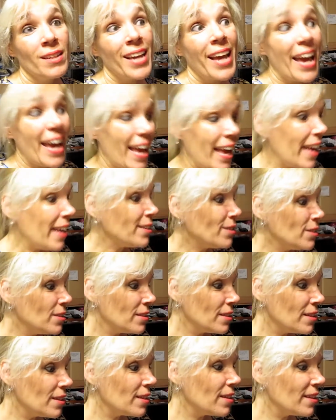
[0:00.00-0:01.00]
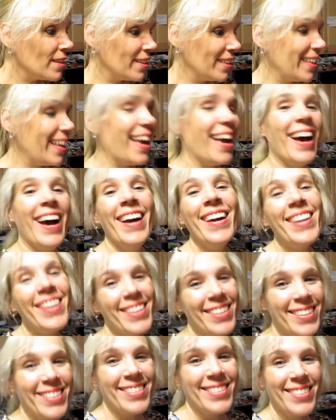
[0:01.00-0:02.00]
mean like it, you? Yeah.
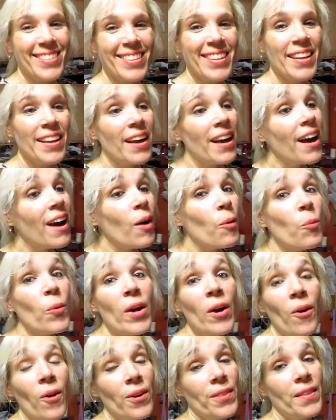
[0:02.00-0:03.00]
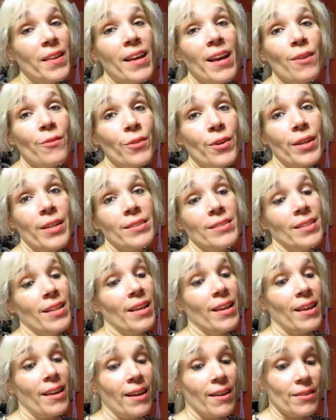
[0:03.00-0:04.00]
We hardly ever get
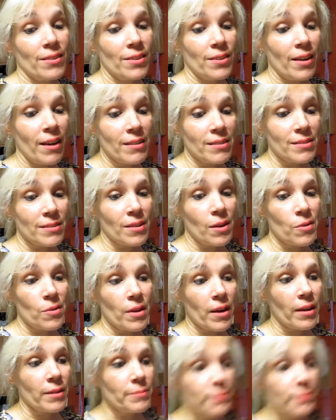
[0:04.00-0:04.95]
takeout. You guys know that.